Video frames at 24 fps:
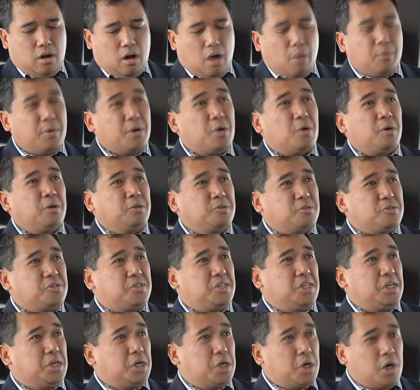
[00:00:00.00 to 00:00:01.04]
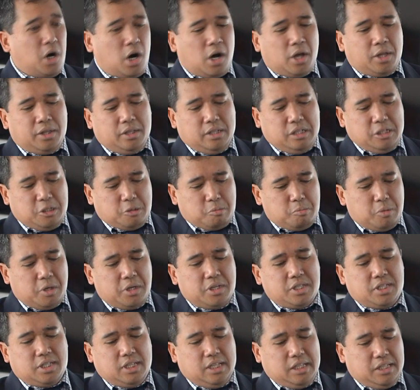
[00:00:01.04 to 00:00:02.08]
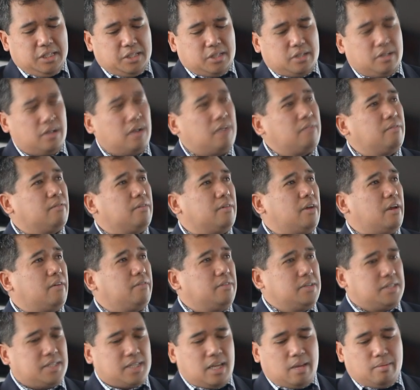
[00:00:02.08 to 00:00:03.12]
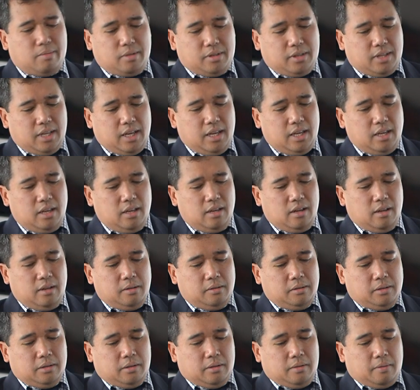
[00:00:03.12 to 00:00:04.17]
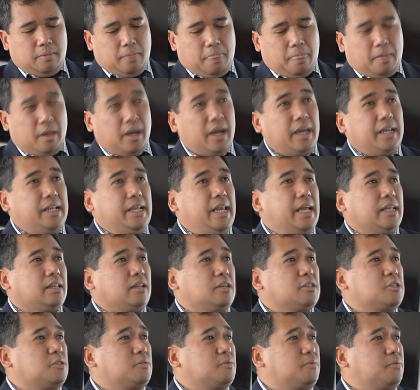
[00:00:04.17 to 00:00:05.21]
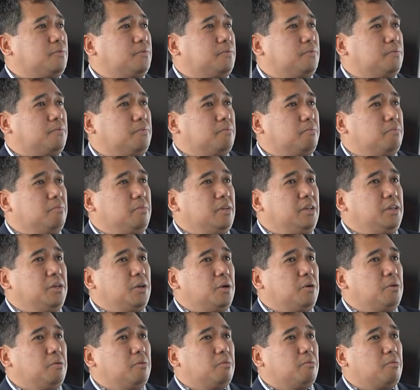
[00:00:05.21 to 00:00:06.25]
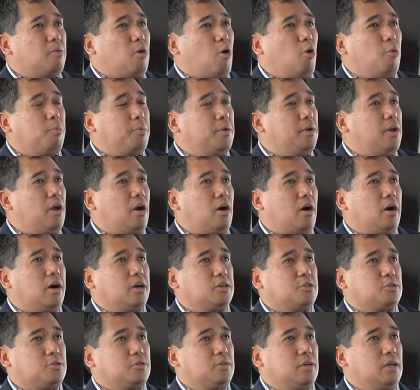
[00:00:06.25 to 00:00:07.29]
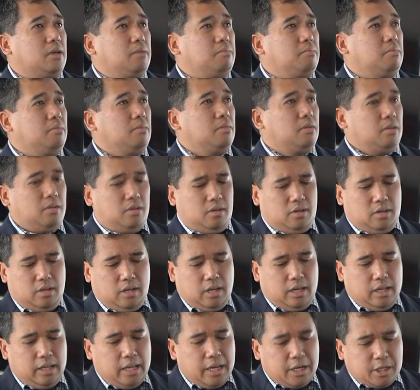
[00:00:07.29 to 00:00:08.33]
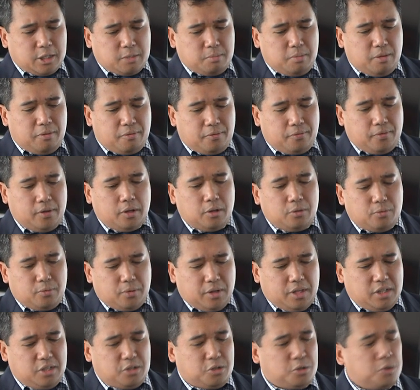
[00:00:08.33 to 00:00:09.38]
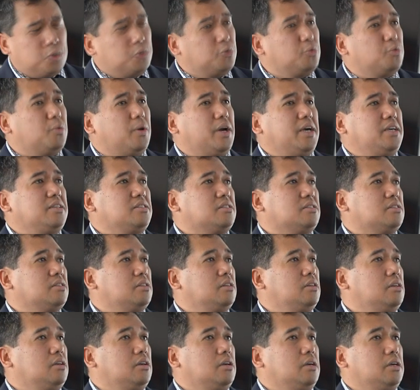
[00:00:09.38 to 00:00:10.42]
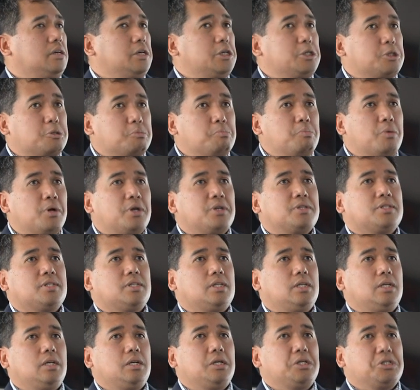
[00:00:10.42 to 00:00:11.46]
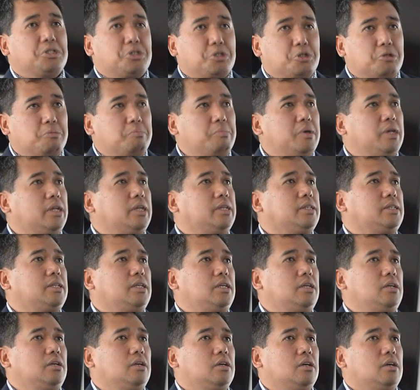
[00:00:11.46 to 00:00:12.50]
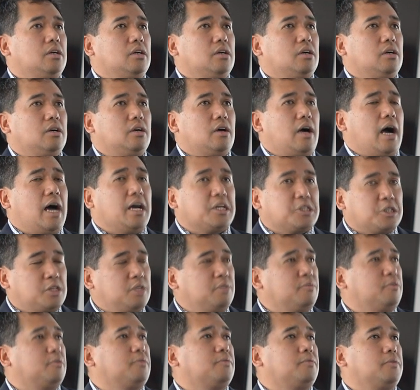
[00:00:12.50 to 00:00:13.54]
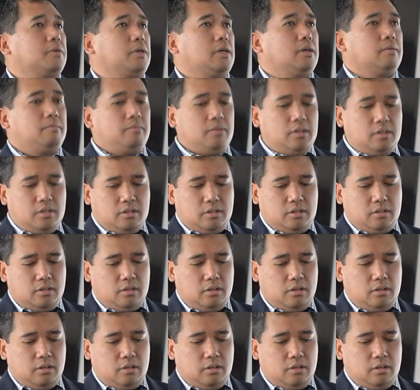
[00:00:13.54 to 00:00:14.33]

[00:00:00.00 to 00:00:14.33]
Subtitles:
Are we going to seek God, His mercy, His love every Sabbath day? And let us, you know, open our hearts to Him and let us be filled with His good ways, His mercy, His humility, asking for forgiveness?